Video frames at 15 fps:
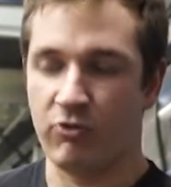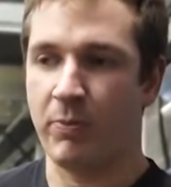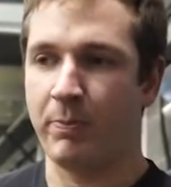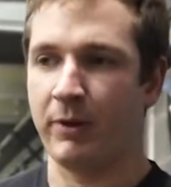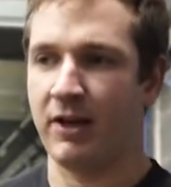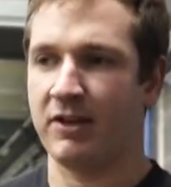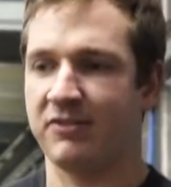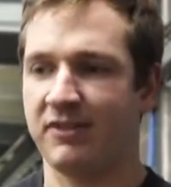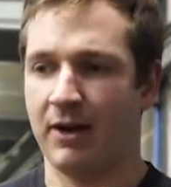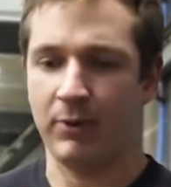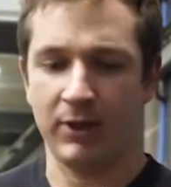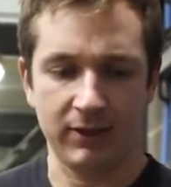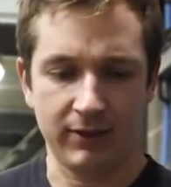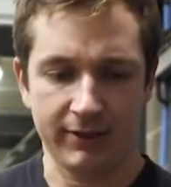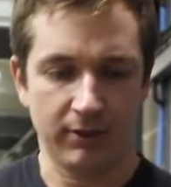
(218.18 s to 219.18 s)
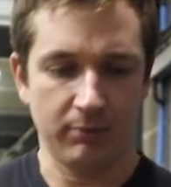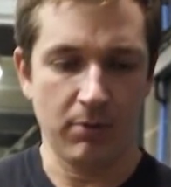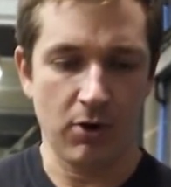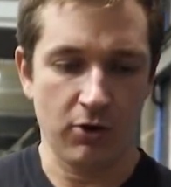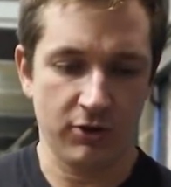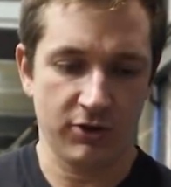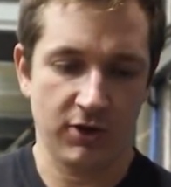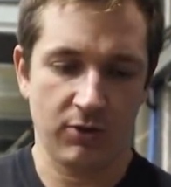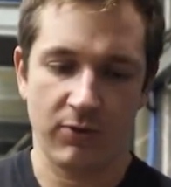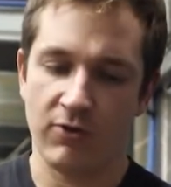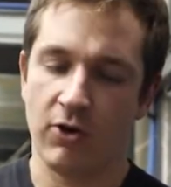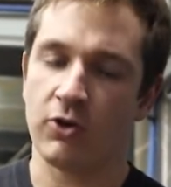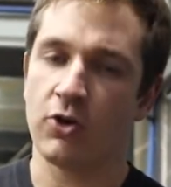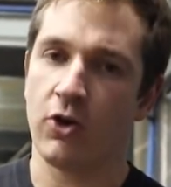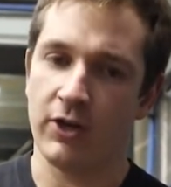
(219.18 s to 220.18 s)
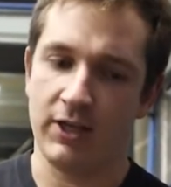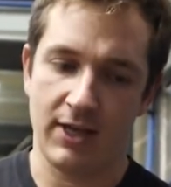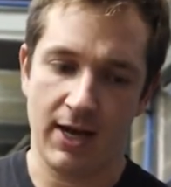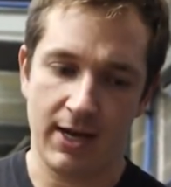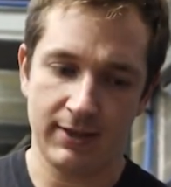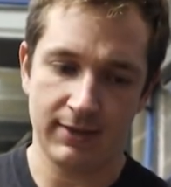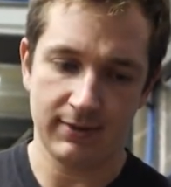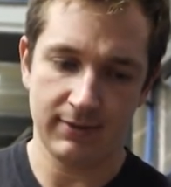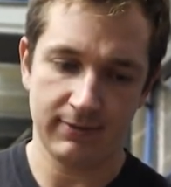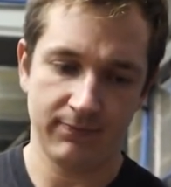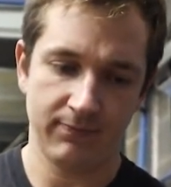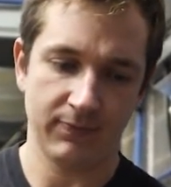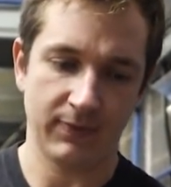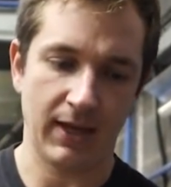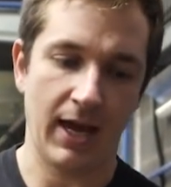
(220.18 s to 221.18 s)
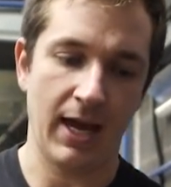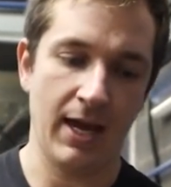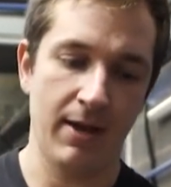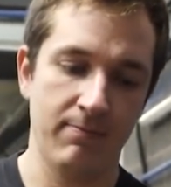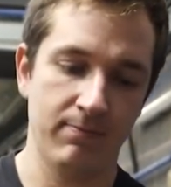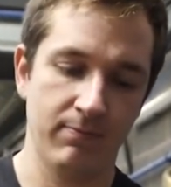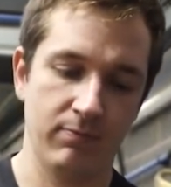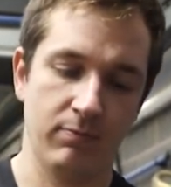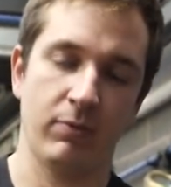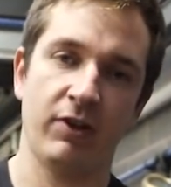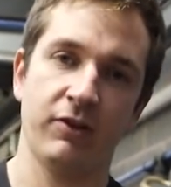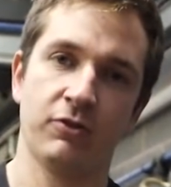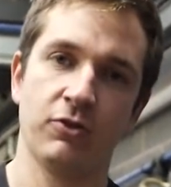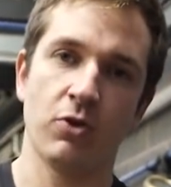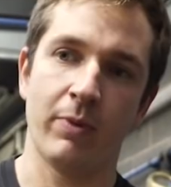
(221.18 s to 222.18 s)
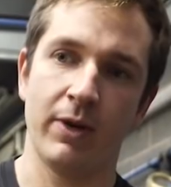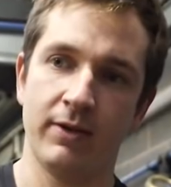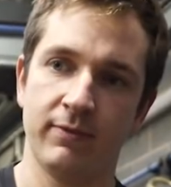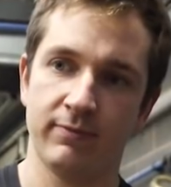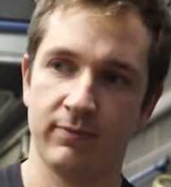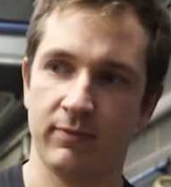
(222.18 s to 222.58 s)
to replace that with a little motor, we've not got it yet, but it's coming.